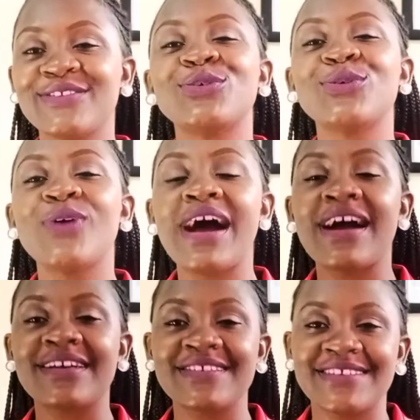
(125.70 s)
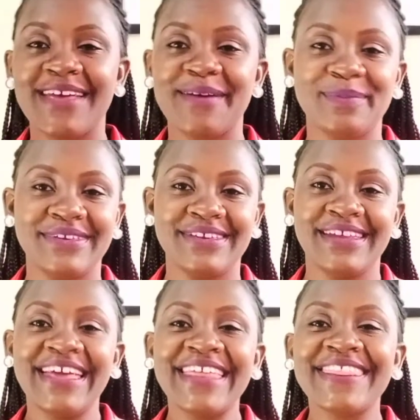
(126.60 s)
to accept
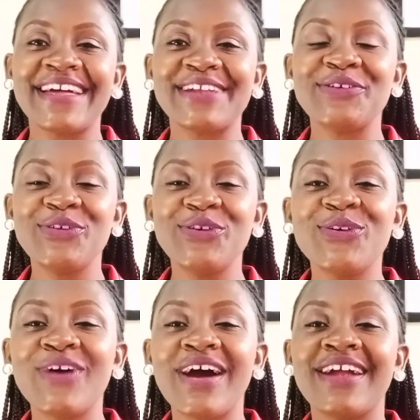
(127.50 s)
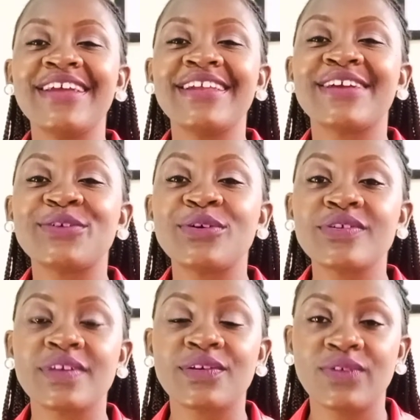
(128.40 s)
that you are in a
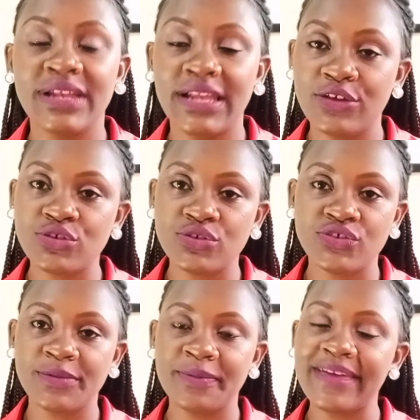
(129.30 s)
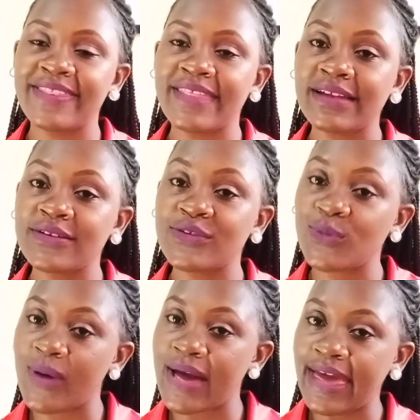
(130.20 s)
toxic relationship, and that is
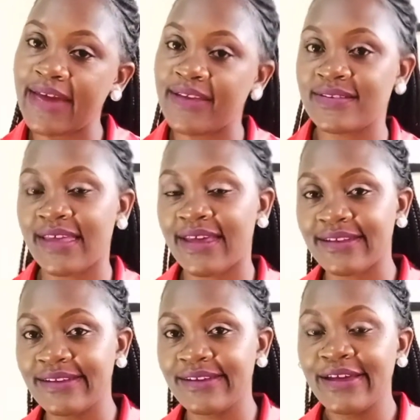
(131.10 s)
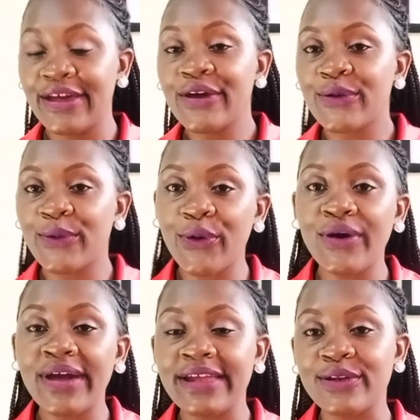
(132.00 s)
why I said
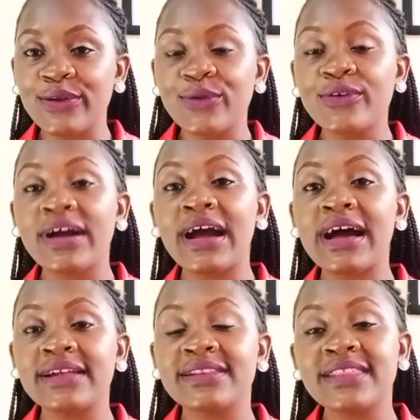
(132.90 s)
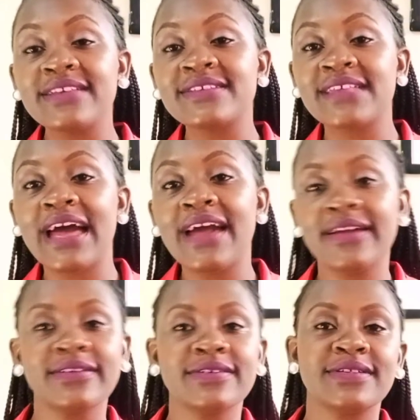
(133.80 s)
go and look at the
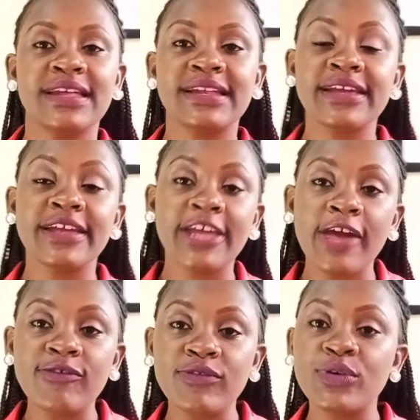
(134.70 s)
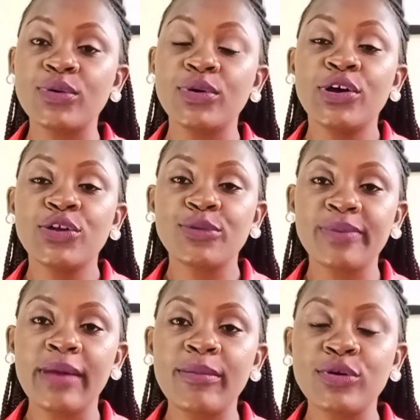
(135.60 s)
signs that I gave you to
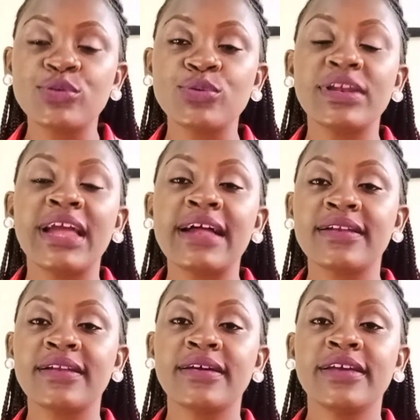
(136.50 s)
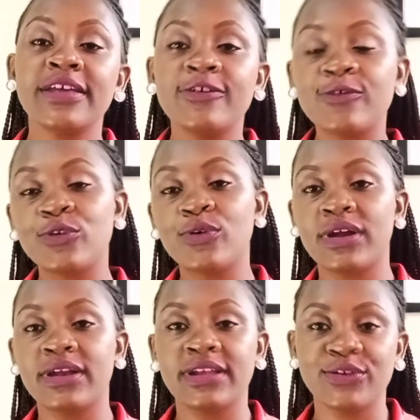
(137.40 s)
be able to learn if you
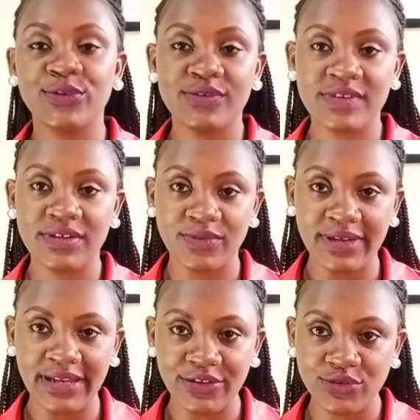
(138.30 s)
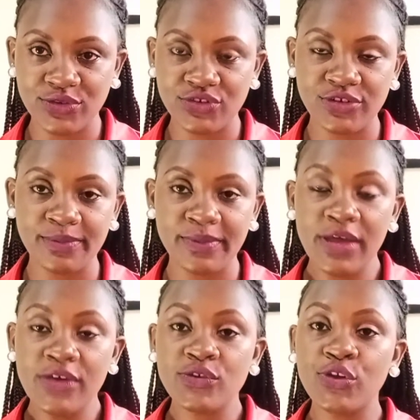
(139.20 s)
are in a toxic relationship.
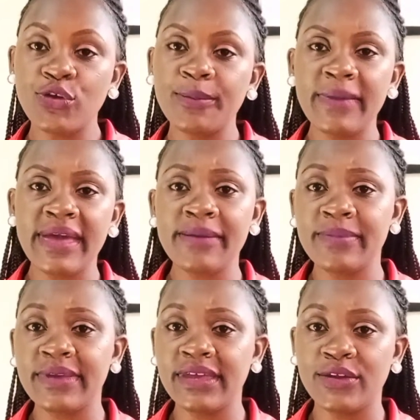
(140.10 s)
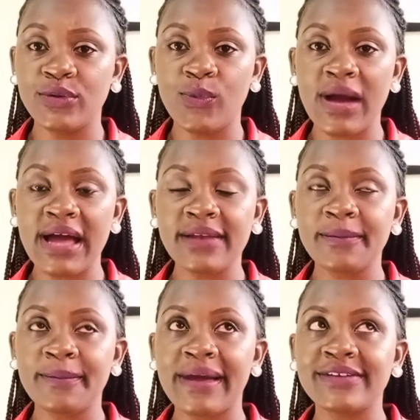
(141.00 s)
So you may be in
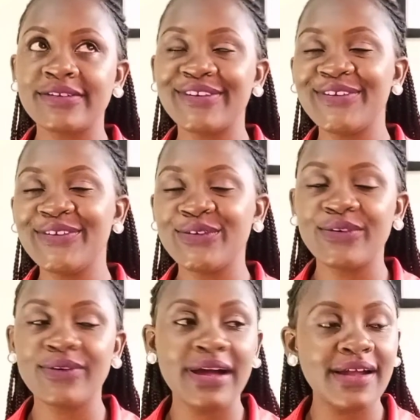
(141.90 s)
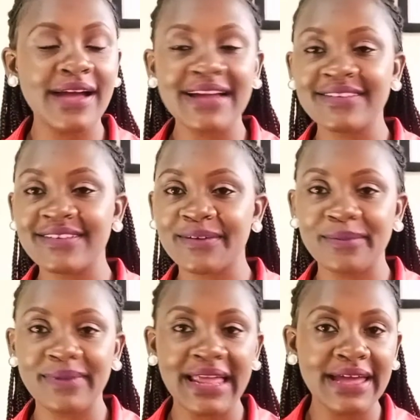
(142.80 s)
one, but you are
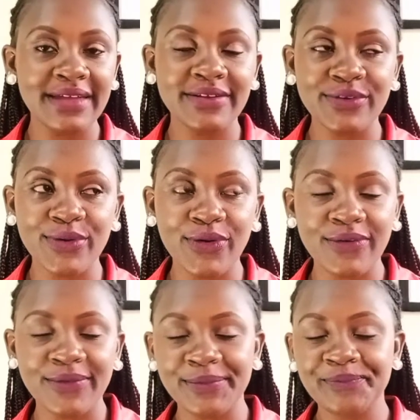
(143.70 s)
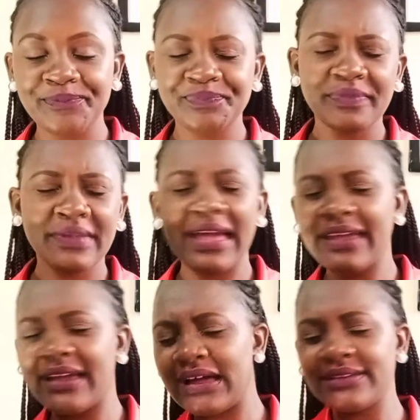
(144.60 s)
acting blind. Oh,
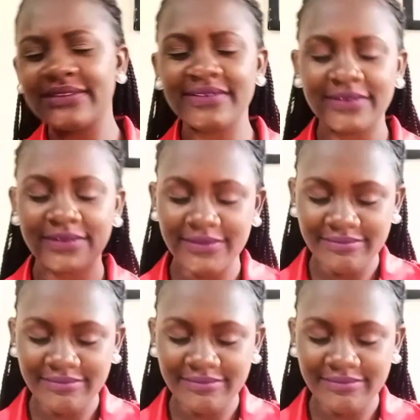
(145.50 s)
I can't see.